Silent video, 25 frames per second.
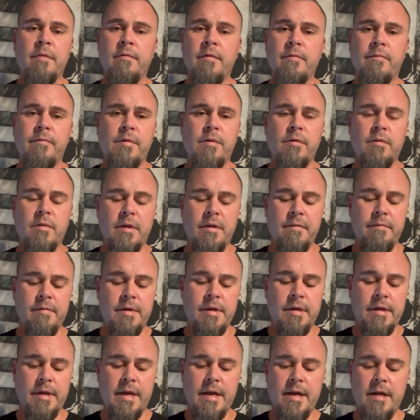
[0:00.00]
If you're living
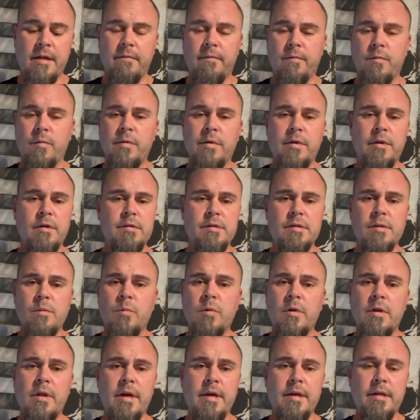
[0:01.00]
in California or
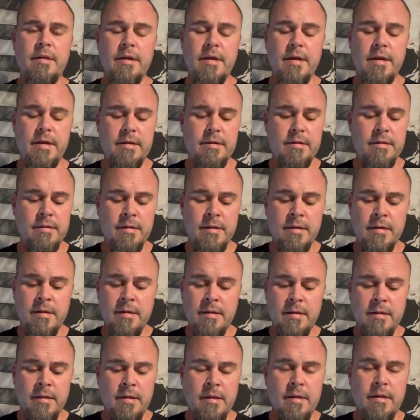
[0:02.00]
somewhere like that,
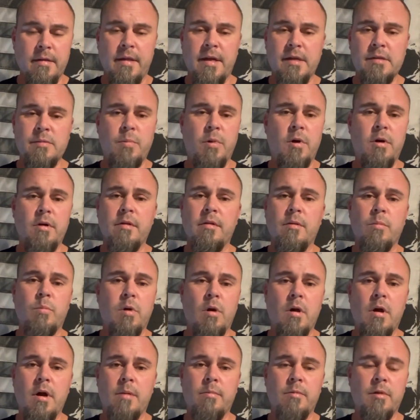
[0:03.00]
that's part of the
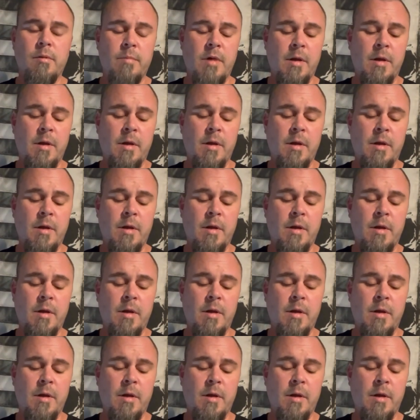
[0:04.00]
problem.